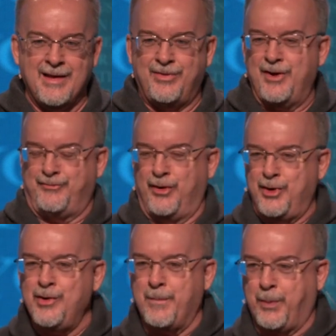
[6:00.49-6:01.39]
that for
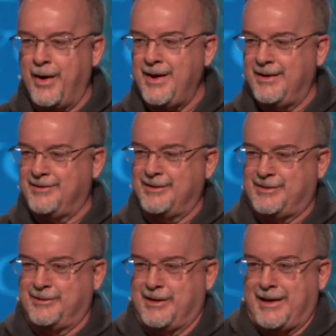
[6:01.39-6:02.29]
you to pray
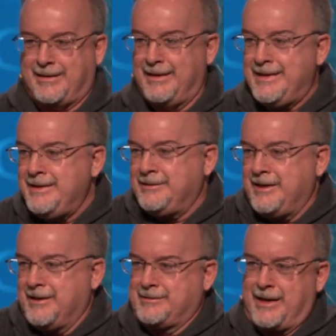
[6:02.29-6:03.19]
just is like
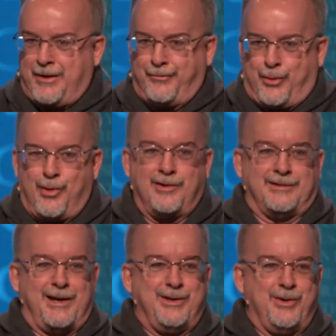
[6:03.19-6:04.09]
easy? It's like, of course
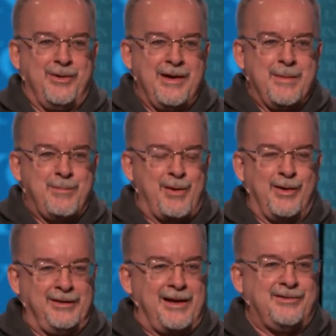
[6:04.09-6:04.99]
I do. My
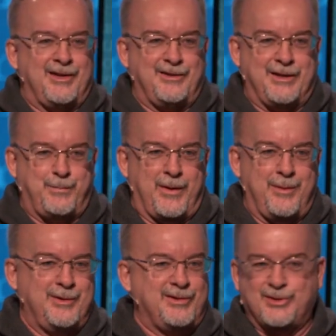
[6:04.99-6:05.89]
relationship with
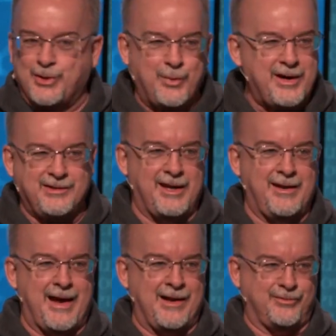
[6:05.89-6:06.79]
Him is just so easy
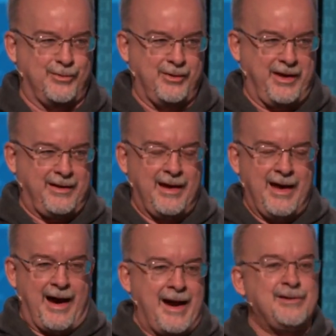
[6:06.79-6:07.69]
and natural that
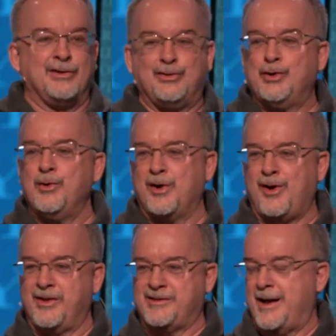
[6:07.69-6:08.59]
I just do it
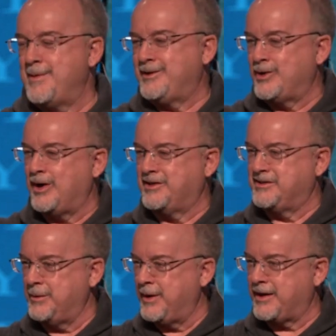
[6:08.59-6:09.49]
all the time. I talked to
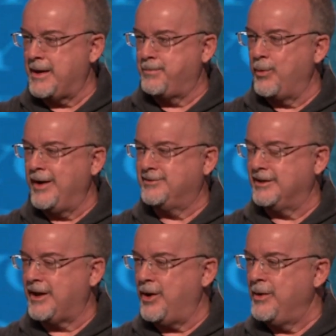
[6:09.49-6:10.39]
someone a couple weeks
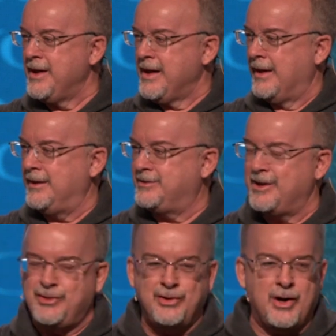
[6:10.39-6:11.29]
ago and they
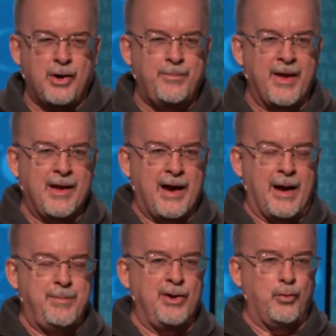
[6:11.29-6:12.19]
said, you know,
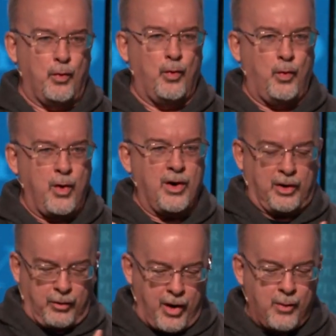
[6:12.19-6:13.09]
I've been work,
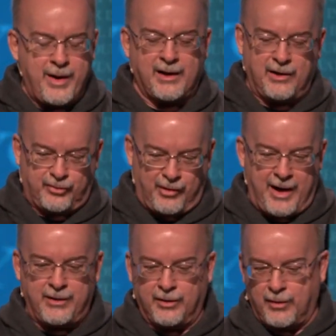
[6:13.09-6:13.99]
growing and
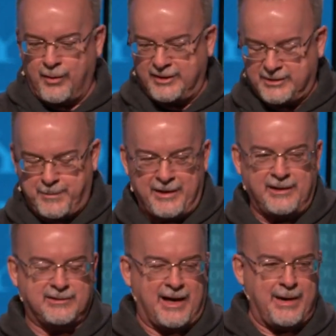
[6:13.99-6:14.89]
trying to grow and
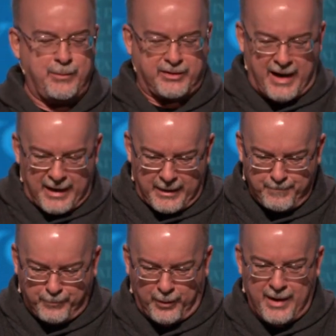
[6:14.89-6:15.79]
spending time with God
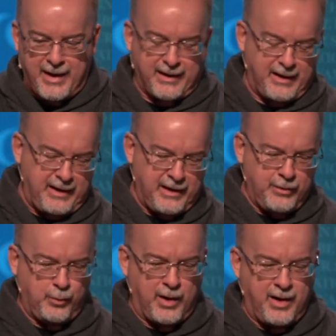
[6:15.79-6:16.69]
and praying and in
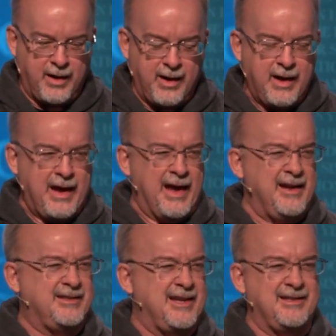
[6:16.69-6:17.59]
the Word. And
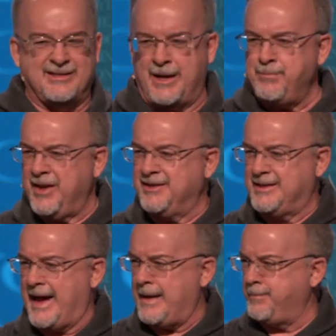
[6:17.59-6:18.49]
they said, something's
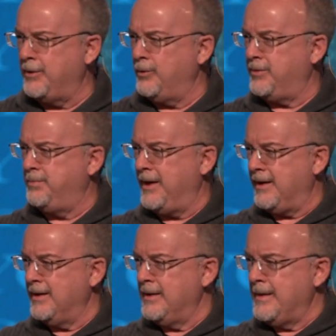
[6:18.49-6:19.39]
happened with
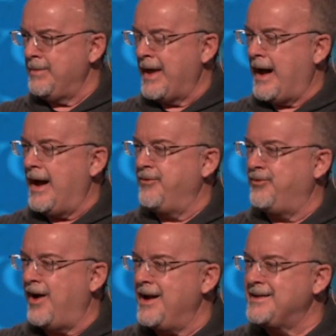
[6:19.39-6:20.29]
me. I
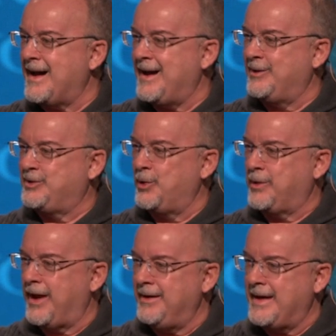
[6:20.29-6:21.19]
find God so
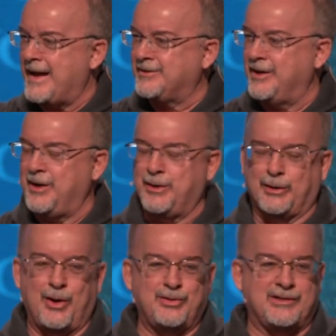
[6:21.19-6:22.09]
connected and
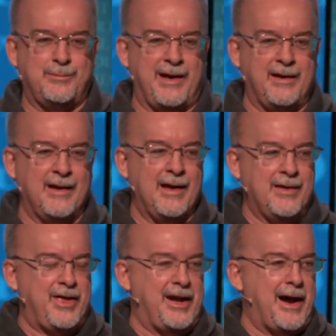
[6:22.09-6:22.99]
close to me
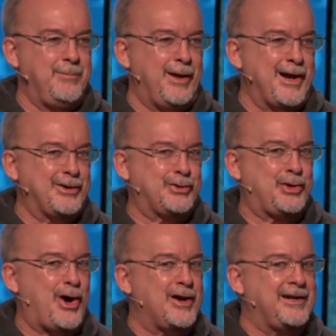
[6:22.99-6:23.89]
that I'm like
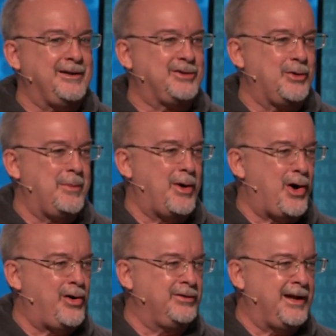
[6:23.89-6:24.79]
talking to him
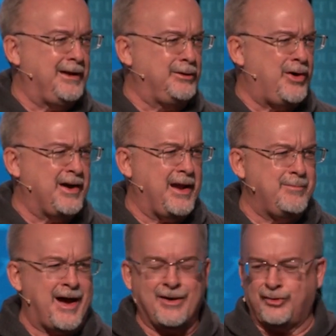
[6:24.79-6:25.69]
all day long, and
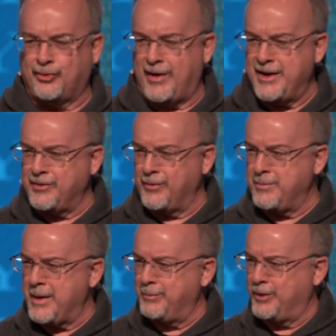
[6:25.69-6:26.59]
I'm not trying to
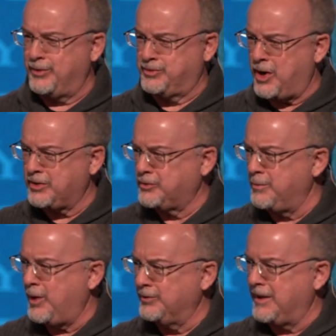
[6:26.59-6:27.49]
remember to talk to
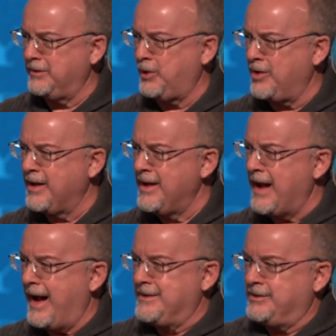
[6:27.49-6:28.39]
him all day long.
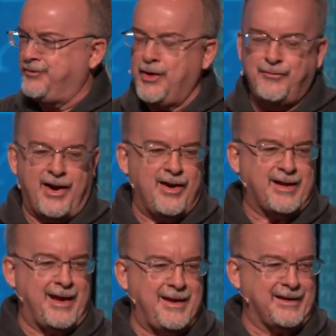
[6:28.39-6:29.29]
I just feel very
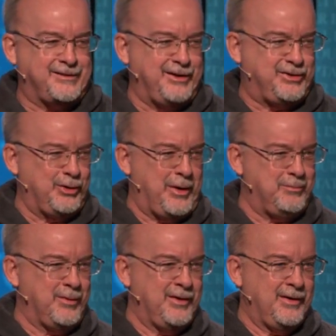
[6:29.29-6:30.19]
connected to
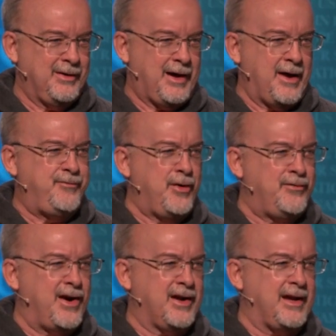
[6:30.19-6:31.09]
him. I feel
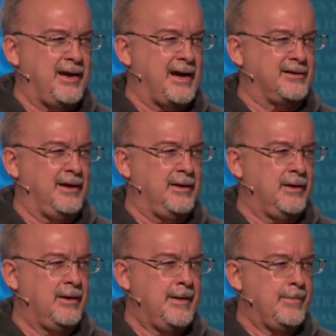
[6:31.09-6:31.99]
very connected.
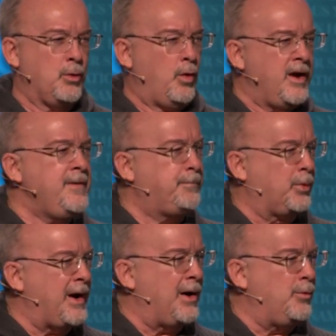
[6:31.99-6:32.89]
What if
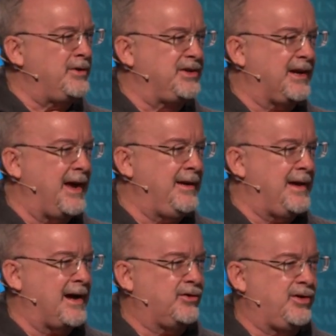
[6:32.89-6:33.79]
prayer was a
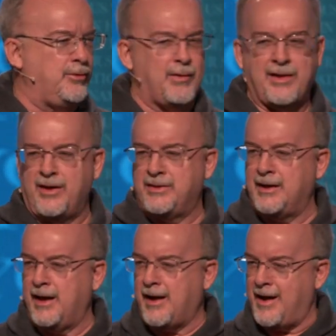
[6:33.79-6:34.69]
connection rather
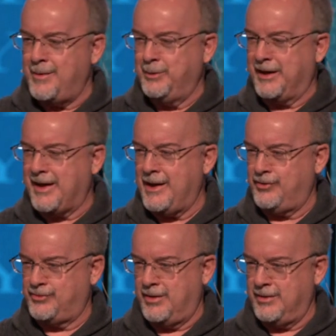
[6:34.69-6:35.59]
than an
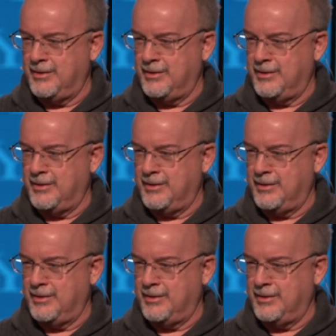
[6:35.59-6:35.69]
obligation?